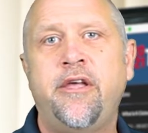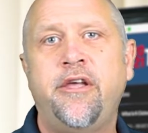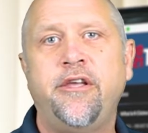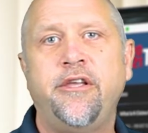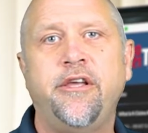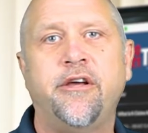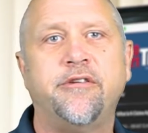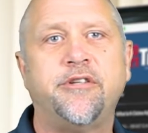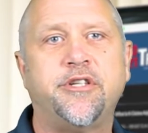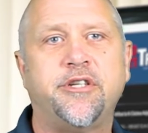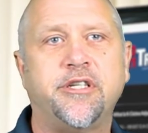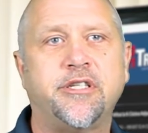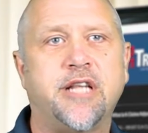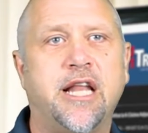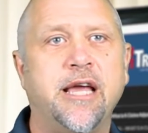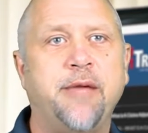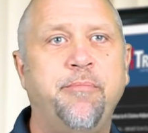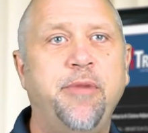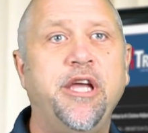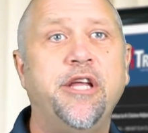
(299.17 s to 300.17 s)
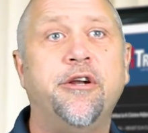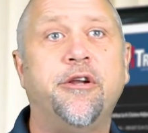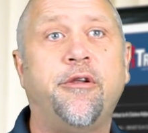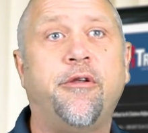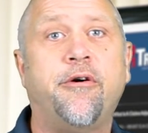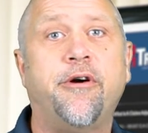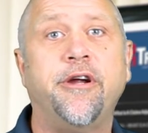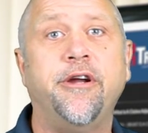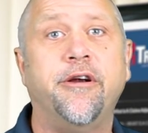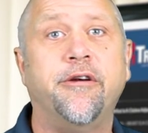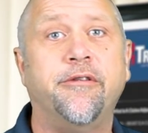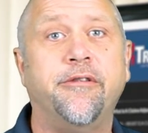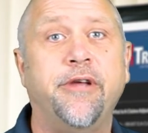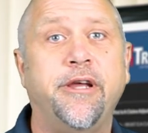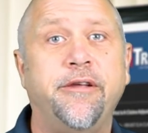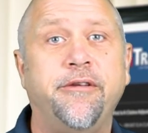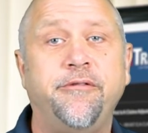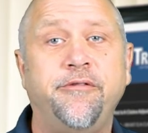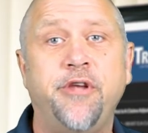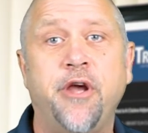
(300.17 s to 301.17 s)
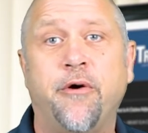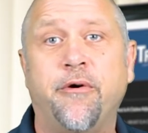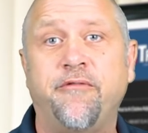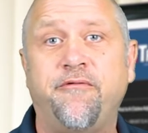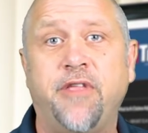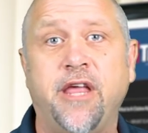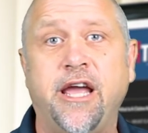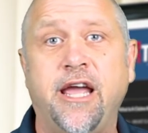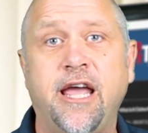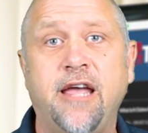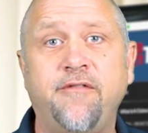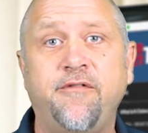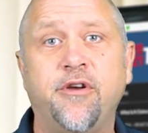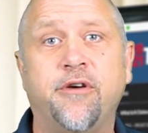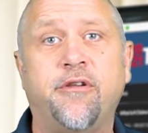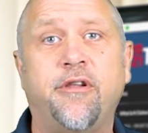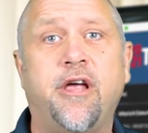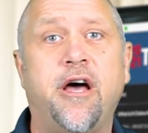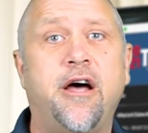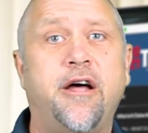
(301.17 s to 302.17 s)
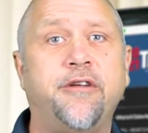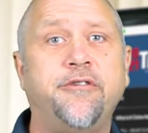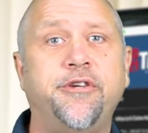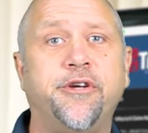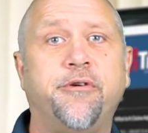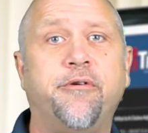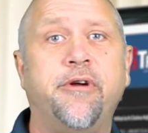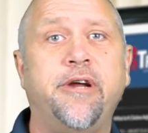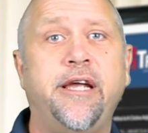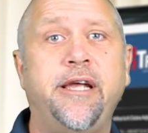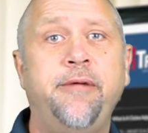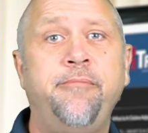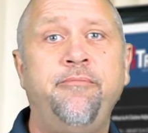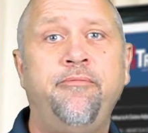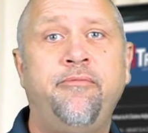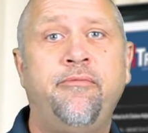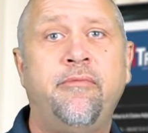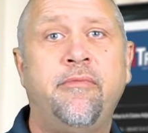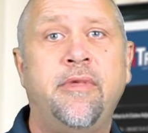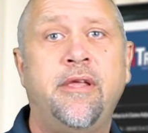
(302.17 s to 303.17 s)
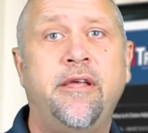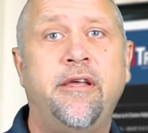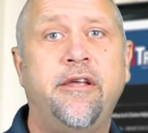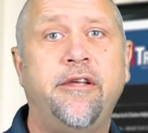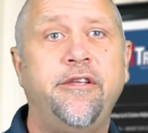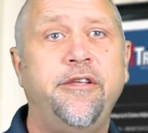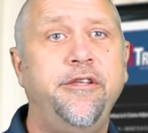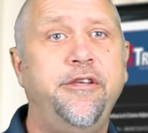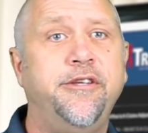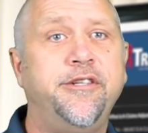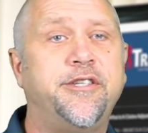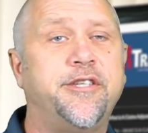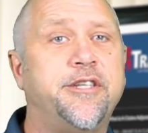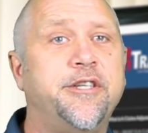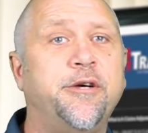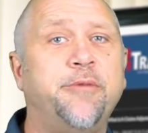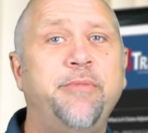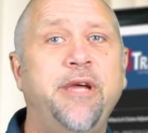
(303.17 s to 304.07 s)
it's just like being a lawyer. If they gave you a law degree, you'd still